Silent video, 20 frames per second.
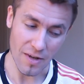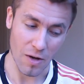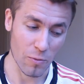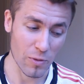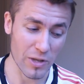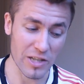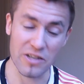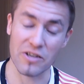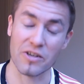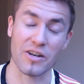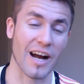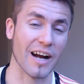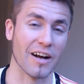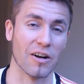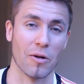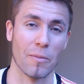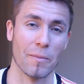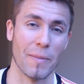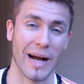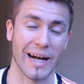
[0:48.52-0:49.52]
with Jurgen
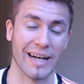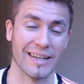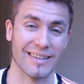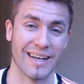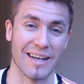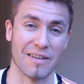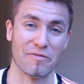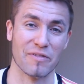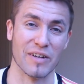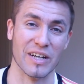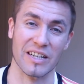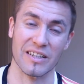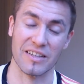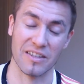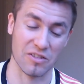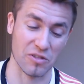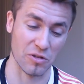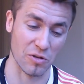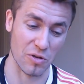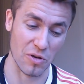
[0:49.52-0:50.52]
Klopp back at
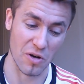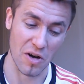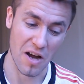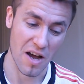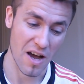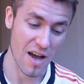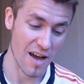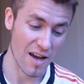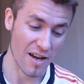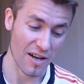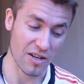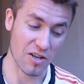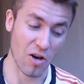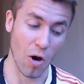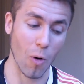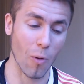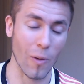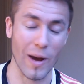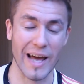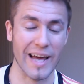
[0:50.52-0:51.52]
Anfield to
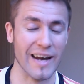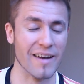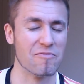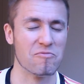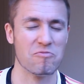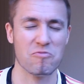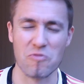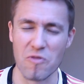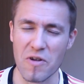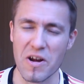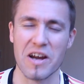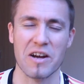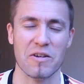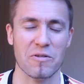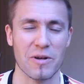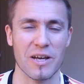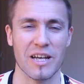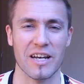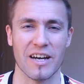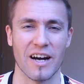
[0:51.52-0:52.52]
go in really
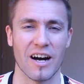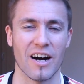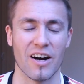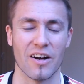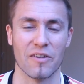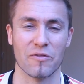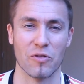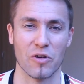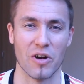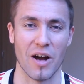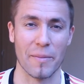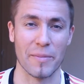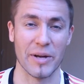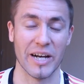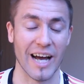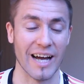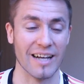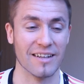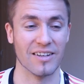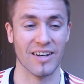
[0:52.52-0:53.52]
really hard for Naby
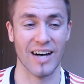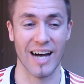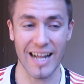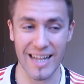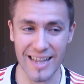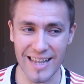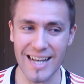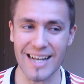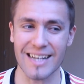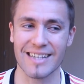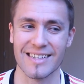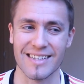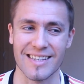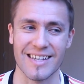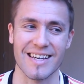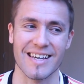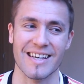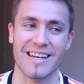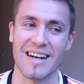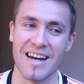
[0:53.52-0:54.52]
Keita, and let's
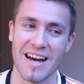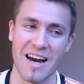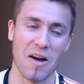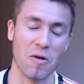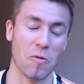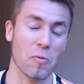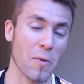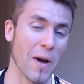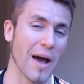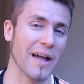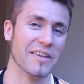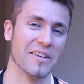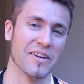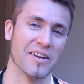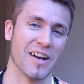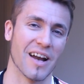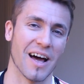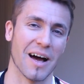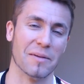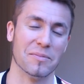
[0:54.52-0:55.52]
see
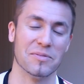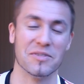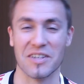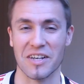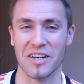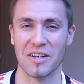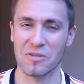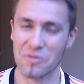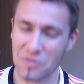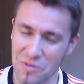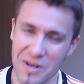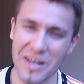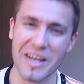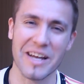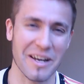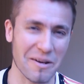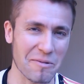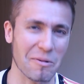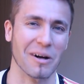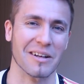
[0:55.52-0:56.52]
whether Leipzig
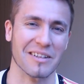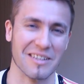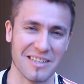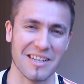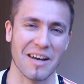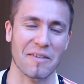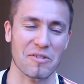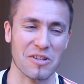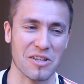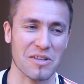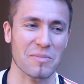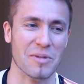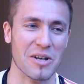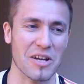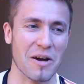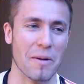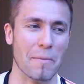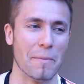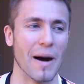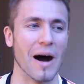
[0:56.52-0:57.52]
really wants seventy
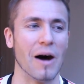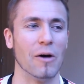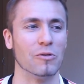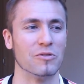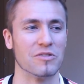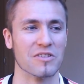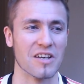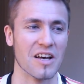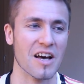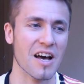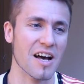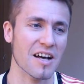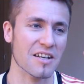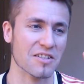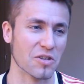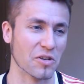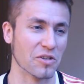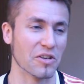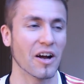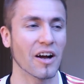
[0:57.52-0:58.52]
million pounds.
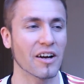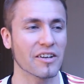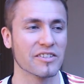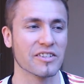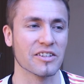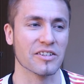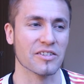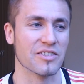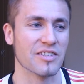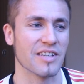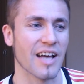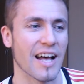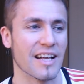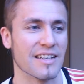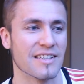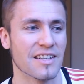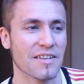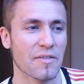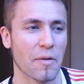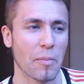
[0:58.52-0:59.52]
So the article
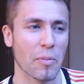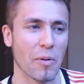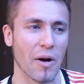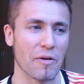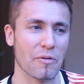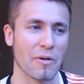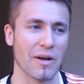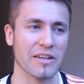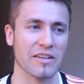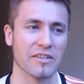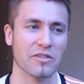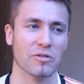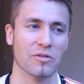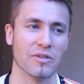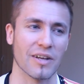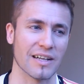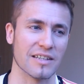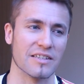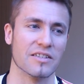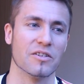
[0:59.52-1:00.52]
says Liverpool are ready to
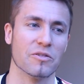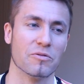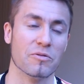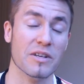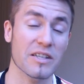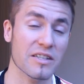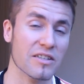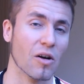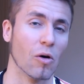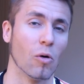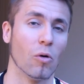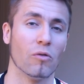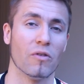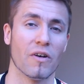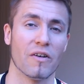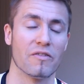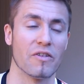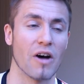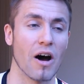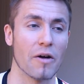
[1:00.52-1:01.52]
test the resolve
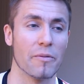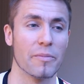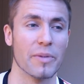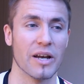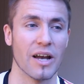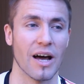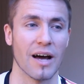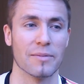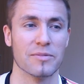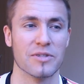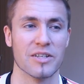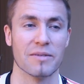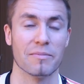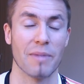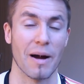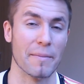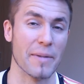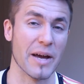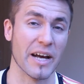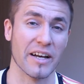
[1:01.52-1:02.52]
of R B Leipzig
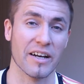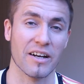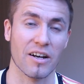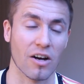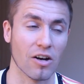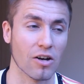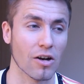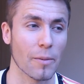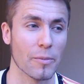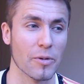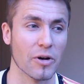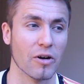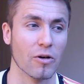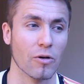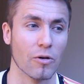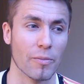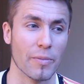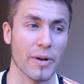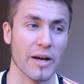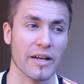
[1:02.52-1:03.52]
by making a club
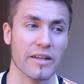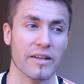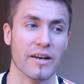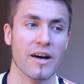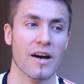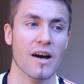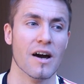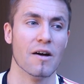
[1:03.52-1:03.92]
record bid